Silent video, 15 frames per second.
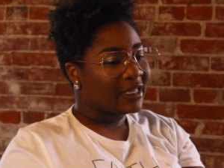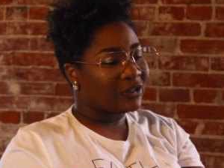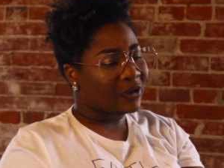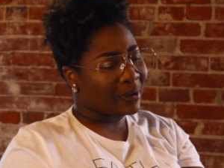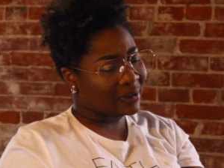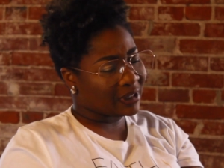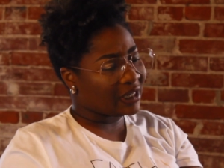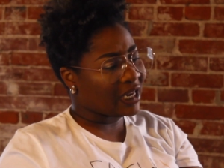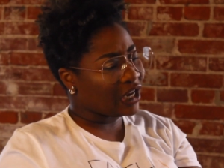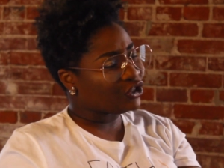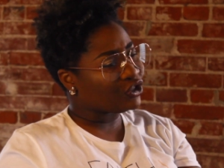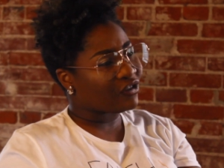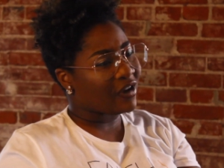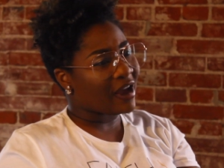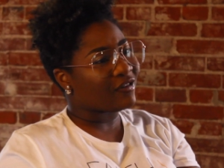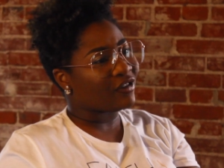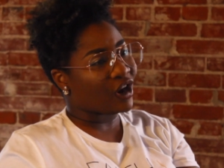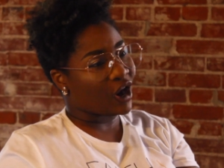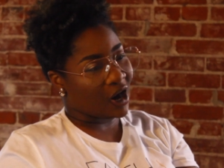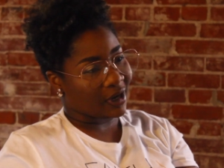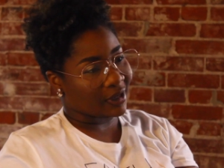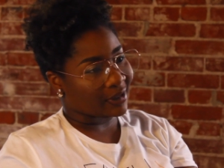So I was in danger of having
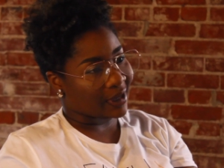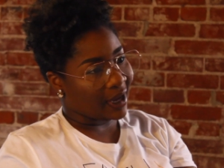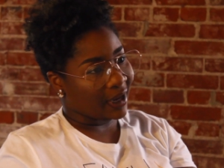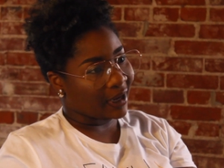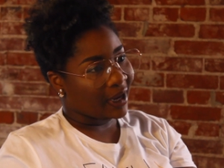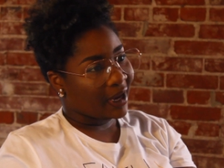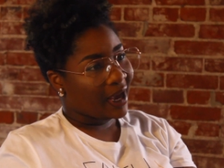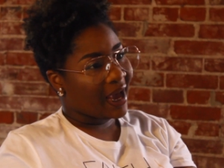a heart attack.